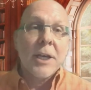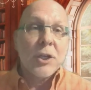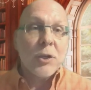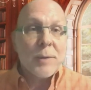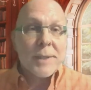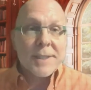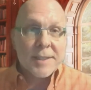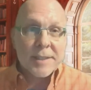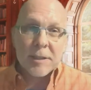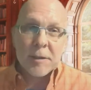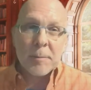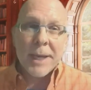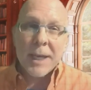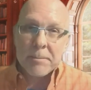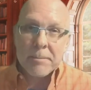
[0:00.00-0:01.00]
you can still
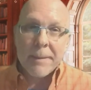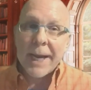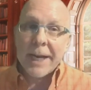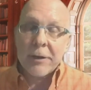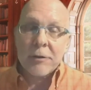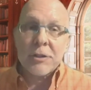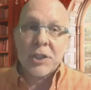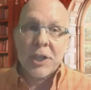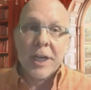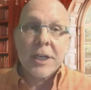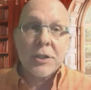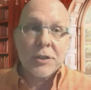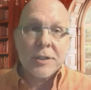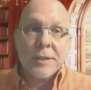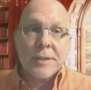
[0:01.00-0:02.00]
make minor
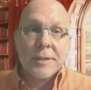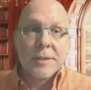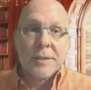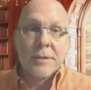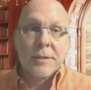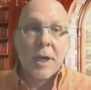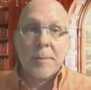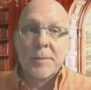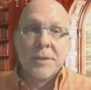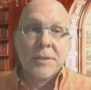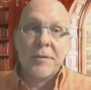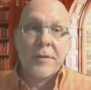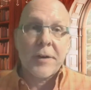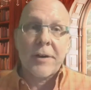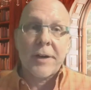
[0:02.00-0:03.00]
changes up to
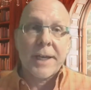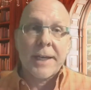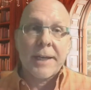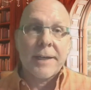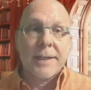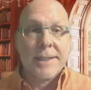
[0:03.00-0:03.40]
the very end.